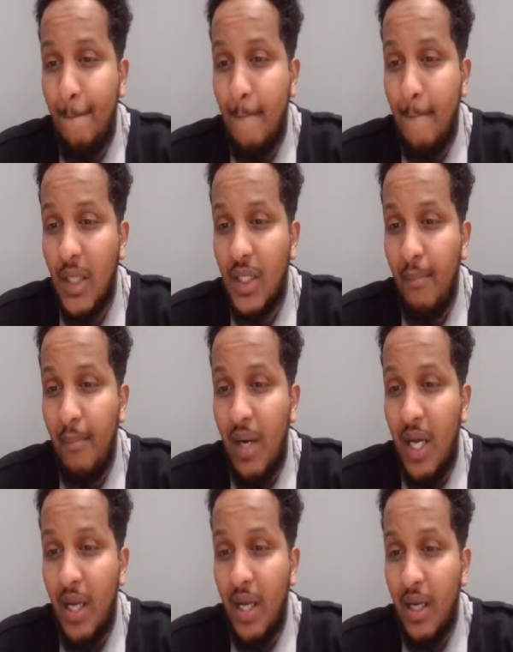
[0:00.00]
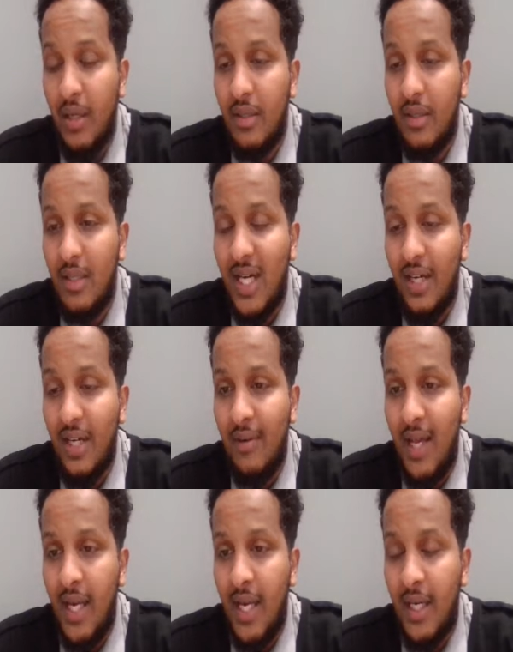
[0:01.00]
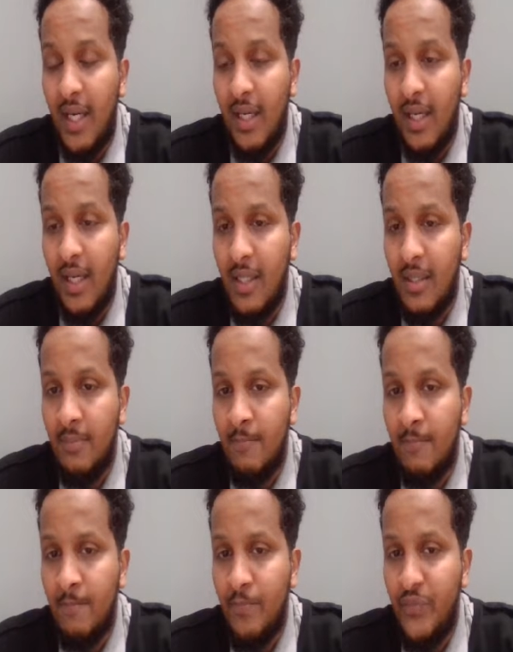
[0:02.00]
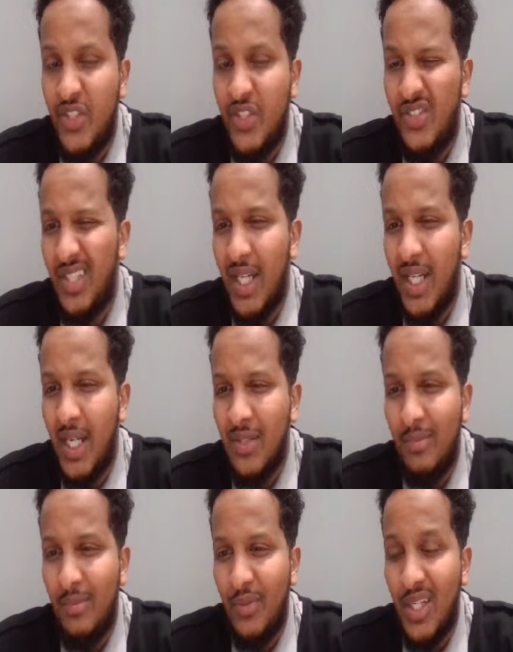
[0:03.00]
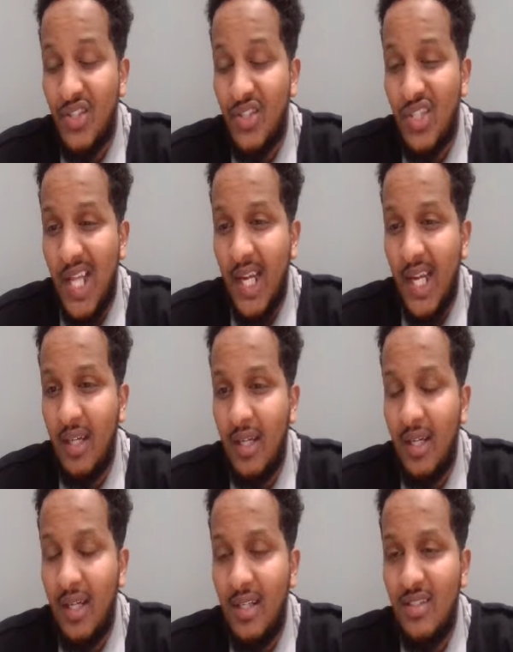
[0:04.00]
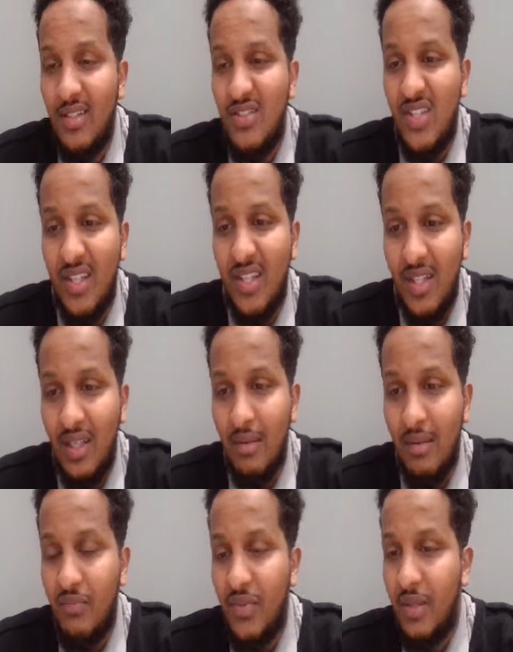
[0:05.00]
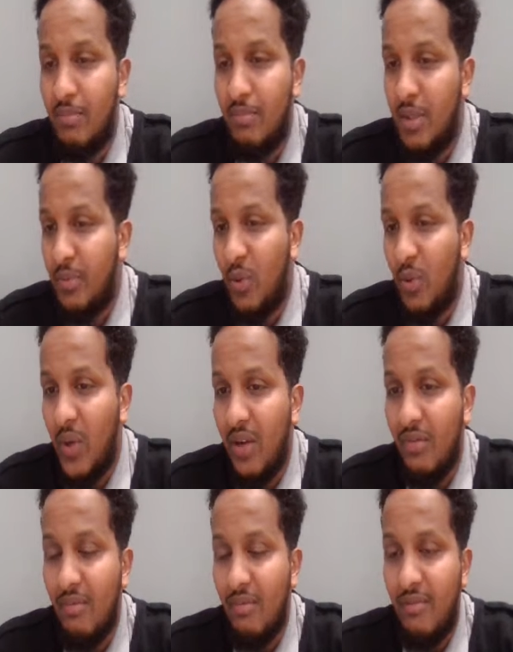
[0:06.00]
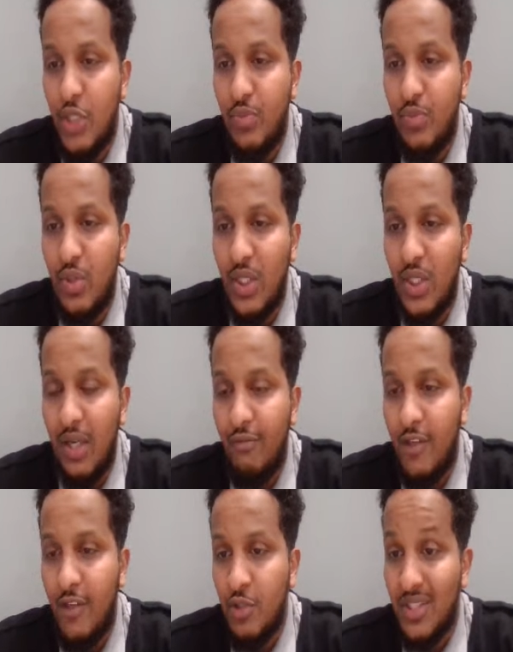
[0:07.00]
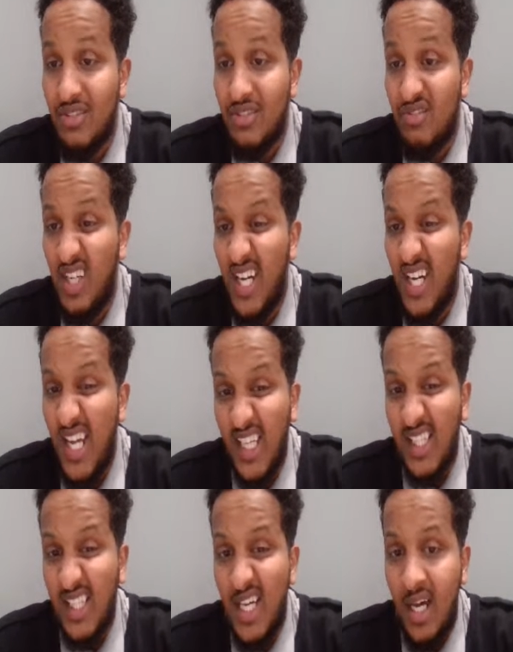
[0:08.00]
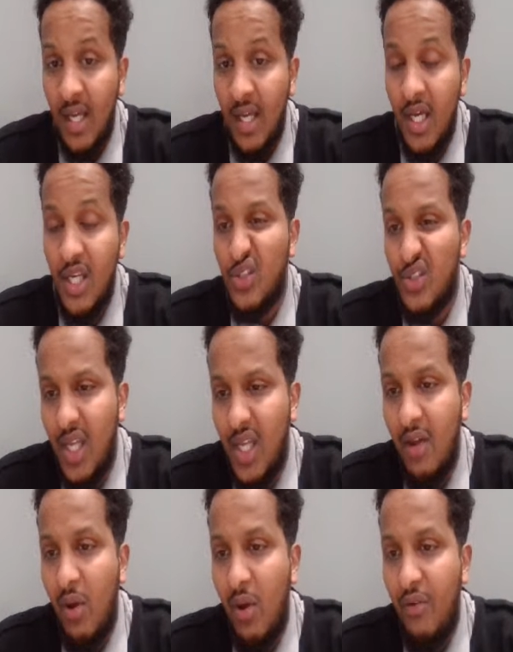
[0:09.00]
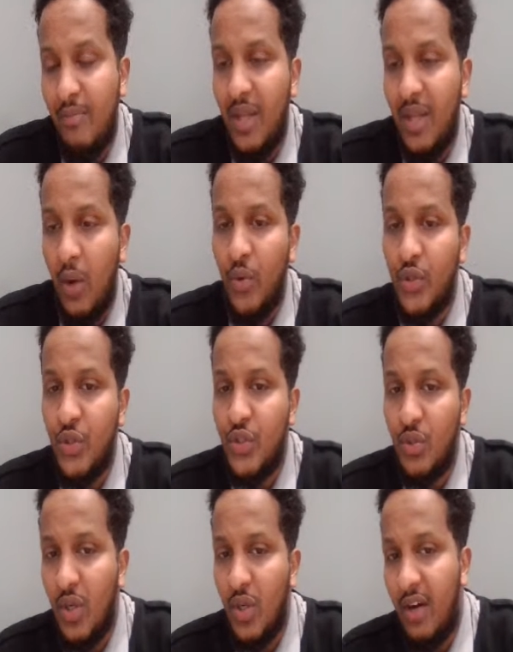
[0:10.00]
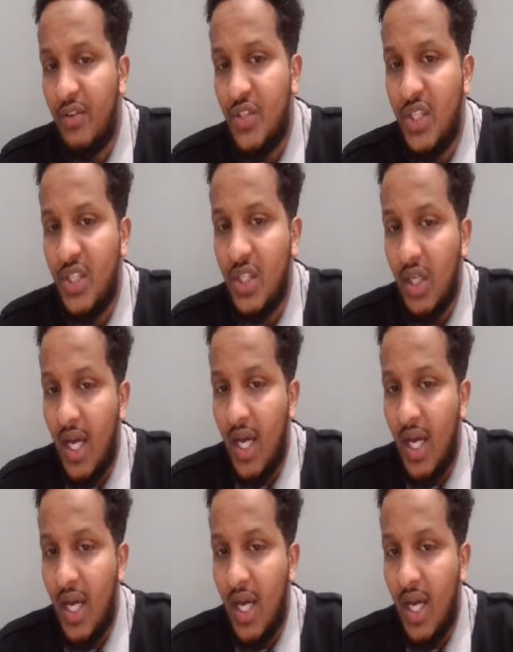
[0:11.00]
They might kind of like see that as someone that's like sending people away from Facebook, and Facebook doesn't really like that. So stay away from that once you obviously